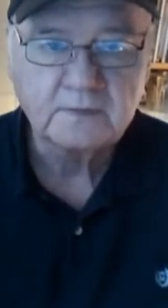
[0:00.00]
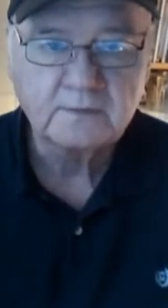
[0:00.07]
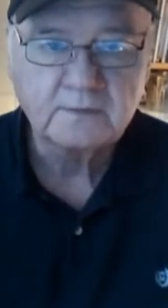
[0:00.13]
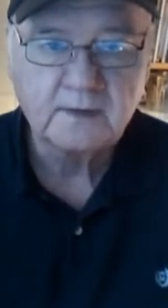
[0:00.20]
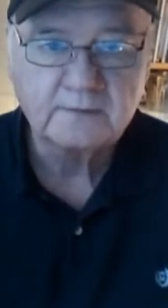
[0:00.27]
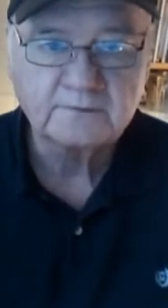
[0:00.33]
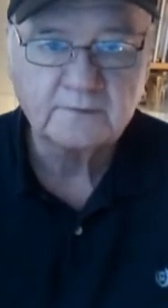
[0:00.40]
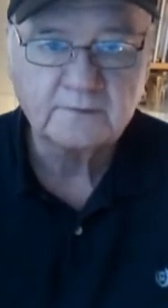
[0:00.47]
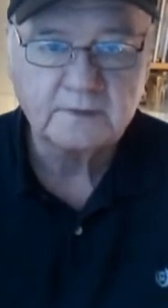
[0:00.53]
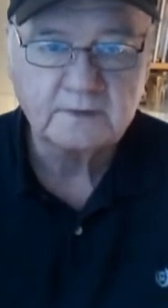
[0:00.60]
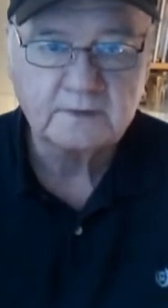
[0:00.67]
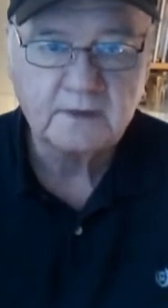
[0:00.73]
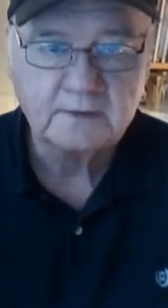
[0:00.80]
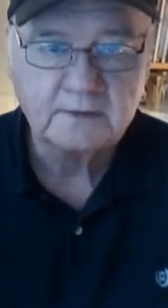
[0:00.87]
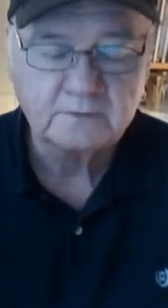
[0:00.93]
tops the
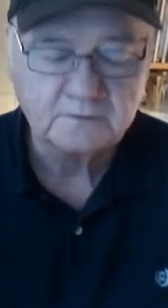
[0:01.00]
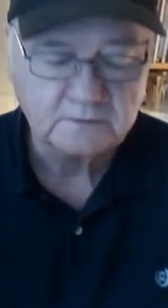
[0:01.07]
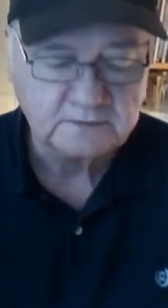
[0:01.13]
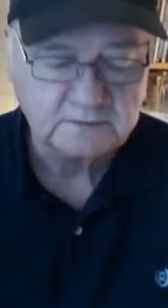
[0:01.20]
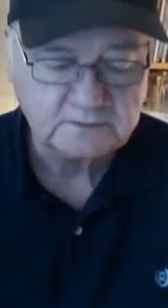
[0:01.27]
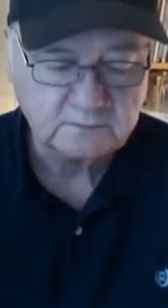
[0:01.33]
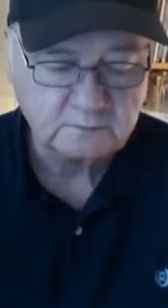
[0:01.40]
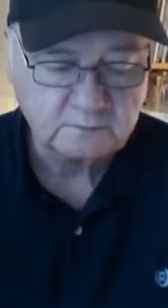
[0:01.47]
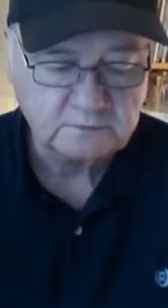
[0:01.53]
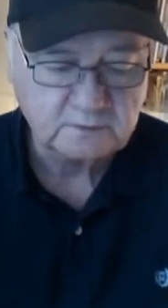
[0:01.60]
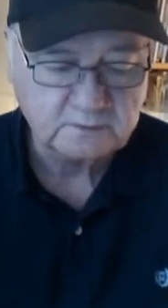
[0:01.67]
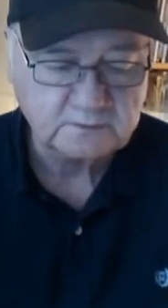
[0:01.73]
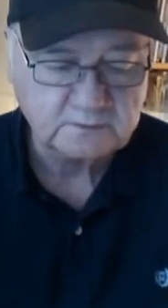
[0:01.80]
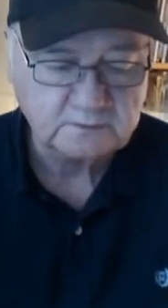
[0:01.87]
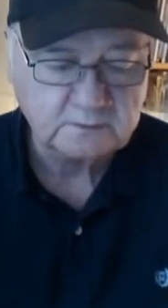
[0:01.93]
contenders list, which
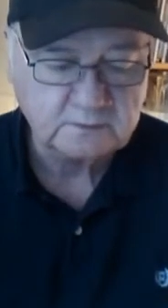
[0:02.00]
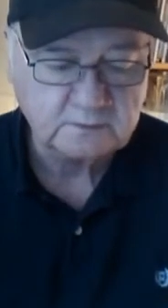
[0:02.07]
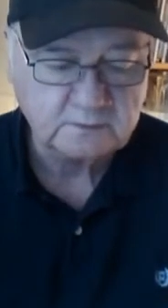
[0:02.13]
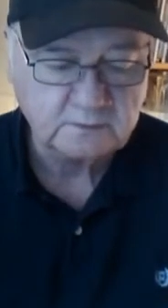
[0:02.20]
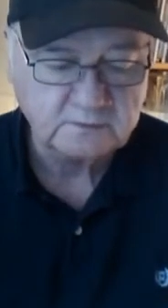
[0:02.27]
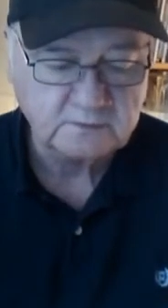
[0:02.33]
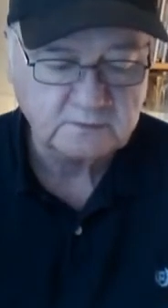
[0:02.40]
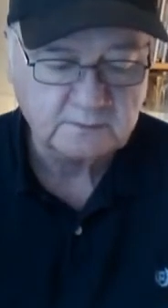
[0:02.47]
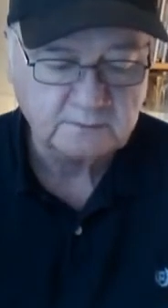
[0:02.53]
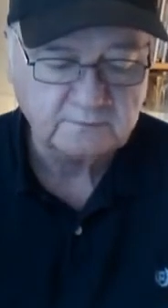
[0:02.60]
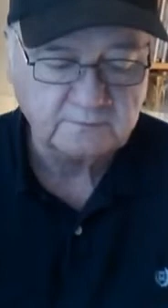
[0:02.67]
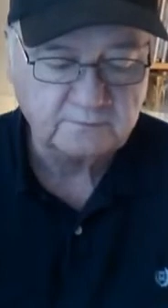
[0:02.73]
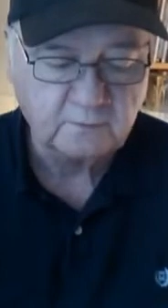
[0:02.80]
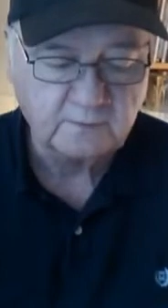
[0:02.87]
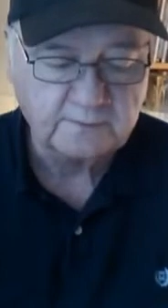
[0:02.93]
also includes number
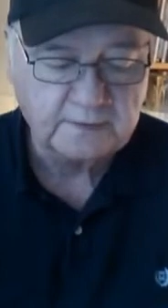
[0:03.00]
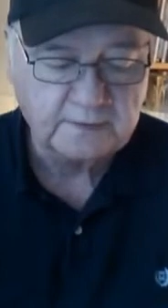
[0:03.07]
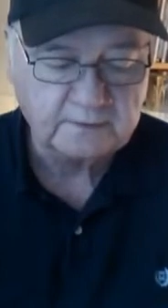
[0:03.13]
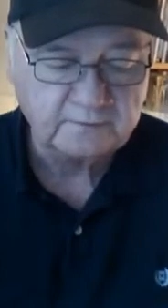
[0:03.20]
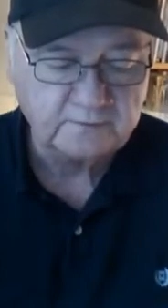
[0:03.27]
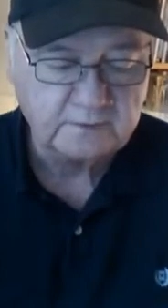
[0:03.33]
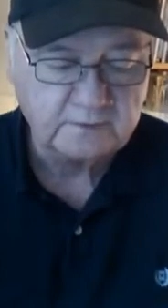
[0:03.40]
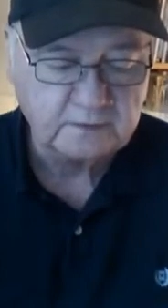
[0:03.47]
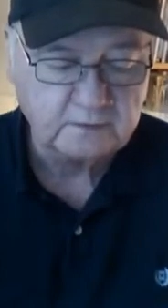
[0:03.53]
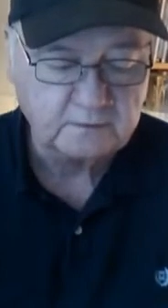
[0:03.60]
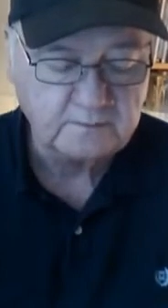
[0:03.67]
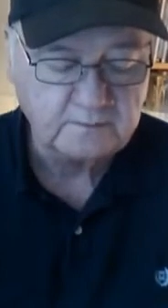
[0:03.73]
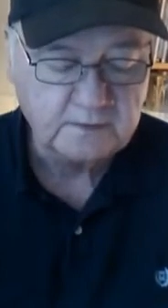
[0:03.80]
four, Bell's Nickel,